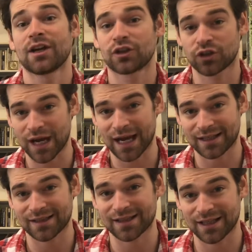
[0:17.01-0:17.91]

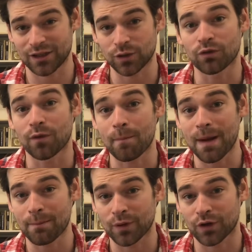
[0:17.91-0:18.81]
checked that you
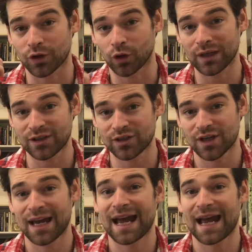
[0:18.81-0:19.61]
remember the knowledge,